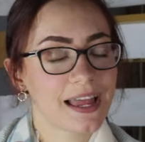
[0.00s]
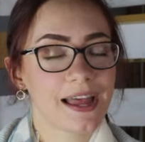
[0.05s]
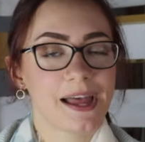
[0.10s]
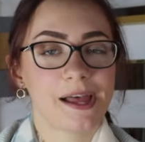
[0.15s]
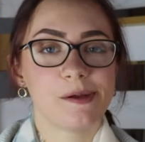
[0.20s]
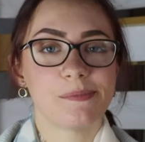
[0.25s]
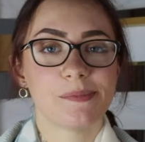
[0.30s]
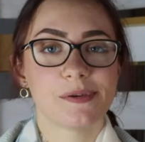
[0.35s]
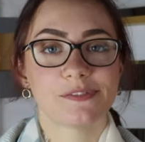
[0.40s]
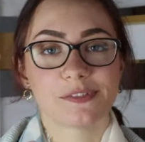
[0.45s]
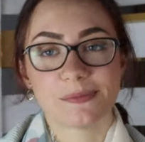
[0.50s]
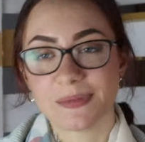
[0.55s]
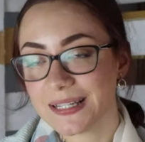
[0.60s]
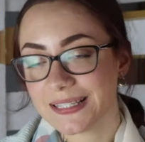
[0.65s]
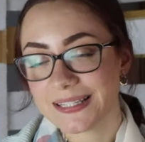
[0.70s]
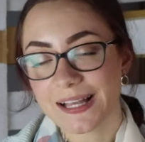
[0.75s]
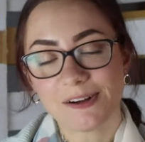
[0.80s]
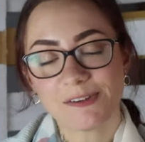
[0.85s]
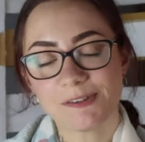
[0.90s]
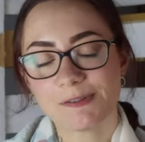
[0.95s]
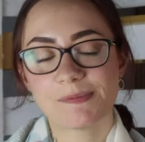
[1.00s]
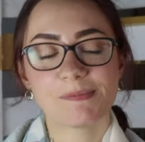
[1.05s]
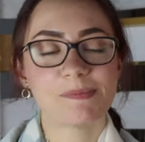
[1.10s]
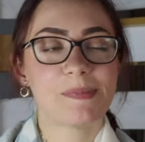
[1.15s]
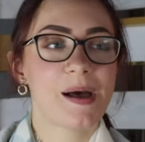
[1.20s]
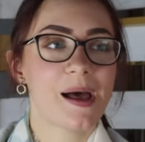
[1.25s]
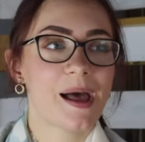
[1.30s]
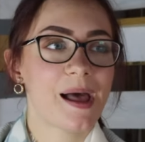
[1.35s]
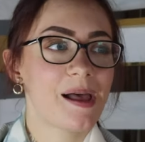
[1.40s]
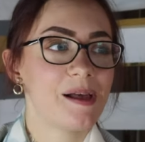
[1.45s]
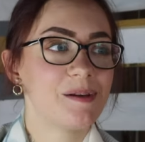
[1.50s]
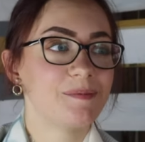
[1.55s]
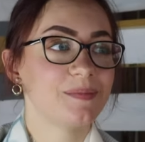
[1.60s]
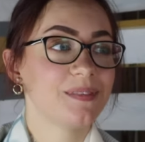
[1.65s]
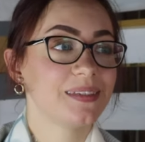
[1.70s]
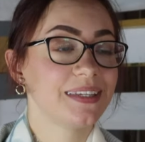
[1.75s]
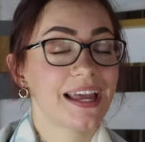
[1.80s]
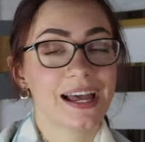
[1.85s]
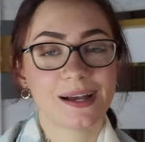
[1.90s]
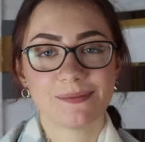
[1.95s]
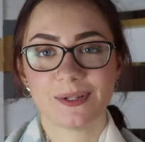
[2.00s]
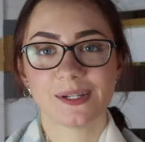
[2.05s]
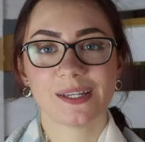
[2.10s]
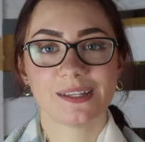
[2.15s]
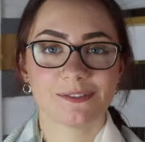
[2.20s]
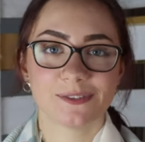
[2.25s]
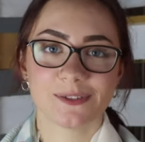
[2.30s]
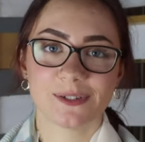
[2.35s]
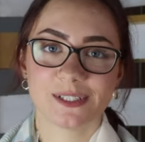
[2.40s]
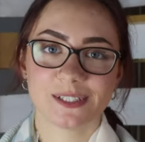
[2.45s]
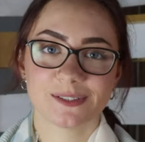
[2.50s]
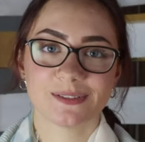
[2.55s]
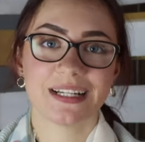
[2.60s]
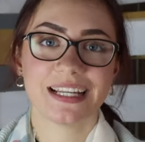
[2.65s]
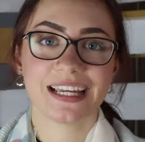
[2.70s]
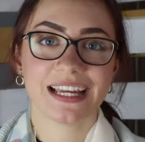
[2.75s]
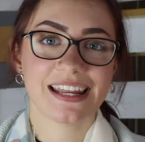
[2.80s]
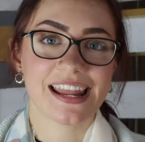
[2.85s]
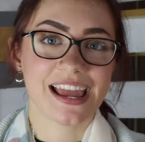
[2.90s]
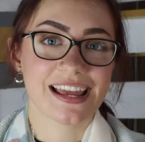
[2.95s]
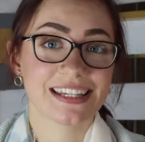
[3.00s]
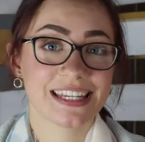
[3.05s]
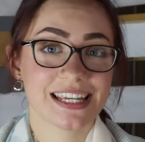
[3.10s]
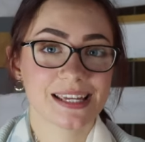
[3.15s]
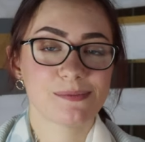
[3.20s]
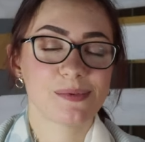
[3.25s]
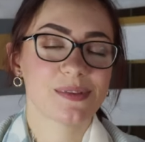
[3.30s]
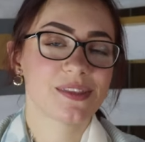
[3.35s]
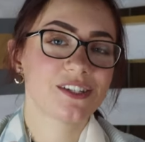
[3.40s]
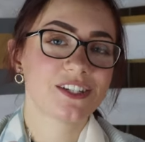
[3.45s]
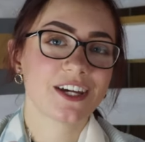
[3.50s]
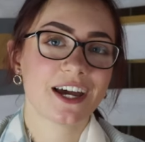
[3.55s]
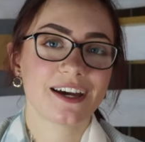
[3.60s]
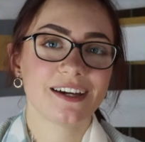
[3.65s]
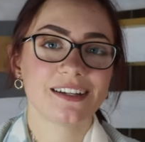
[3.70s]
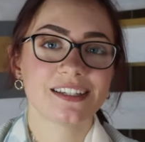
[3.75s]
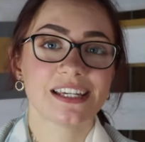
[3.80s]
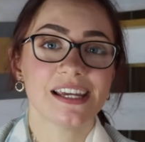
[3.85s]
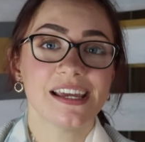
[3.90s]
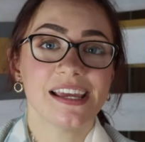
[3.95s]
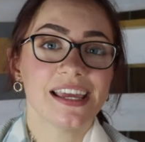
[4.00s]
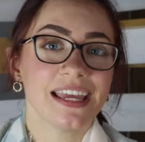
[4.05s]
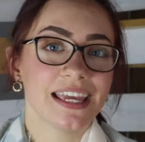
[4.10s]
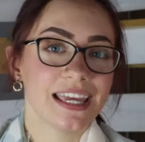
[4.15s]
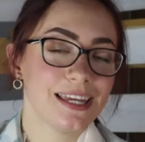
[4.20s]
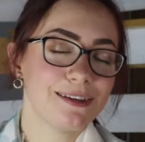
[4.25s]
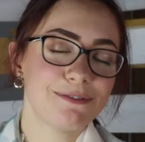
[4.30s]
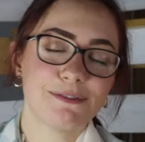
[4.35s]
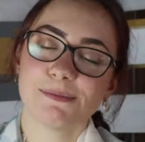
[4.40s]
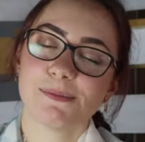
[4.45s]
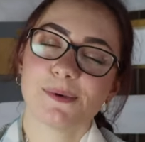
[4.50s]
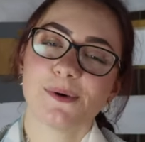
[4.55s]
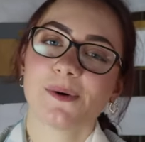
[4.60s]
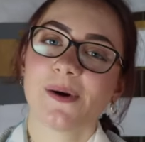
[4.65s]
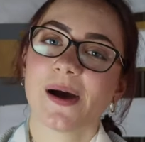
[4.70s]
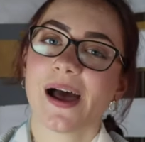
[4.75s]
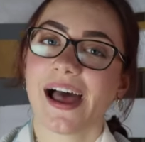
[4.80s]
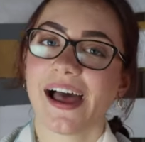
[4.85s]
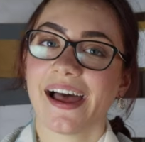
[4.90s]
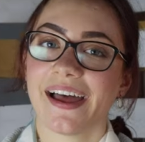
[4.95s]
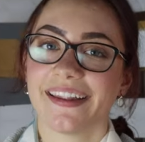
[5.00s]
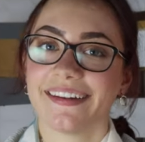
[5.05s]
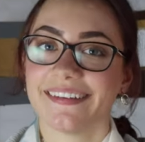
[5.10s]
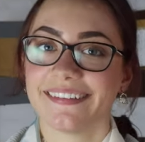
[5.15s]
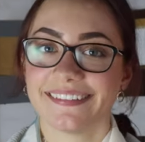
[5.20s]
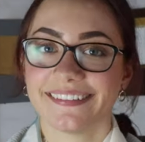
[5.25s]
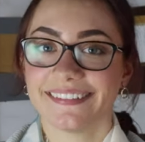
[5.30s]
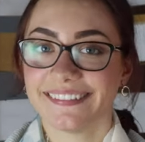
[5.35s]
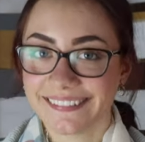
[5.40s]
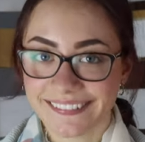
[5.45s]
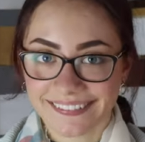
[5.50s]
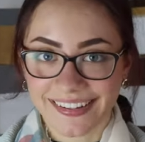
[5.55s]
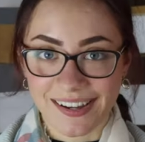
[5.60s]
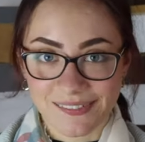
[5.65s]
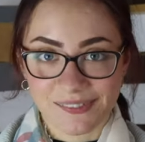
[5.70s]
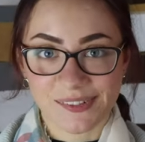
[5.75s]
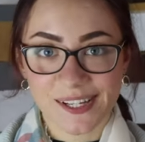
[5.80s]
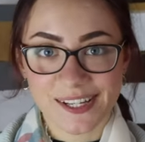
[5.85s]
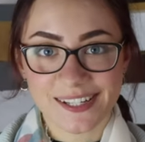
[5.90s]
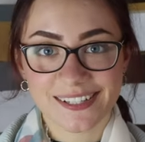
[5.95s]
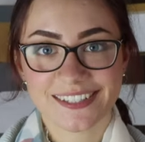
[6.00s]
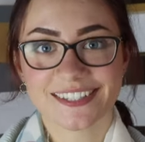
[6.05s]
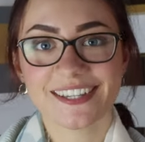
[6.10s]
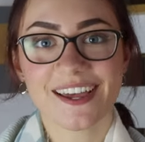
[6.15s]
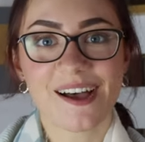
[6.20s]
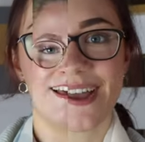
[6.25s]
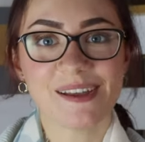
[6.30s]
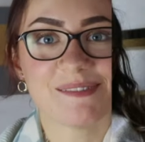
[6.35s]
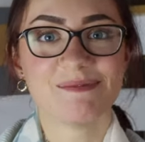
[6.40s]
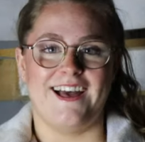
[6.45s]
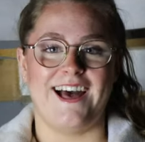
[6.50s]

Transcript: for myself, but yeah, I'm looking forward to really connecting in with the church even more and having a good time.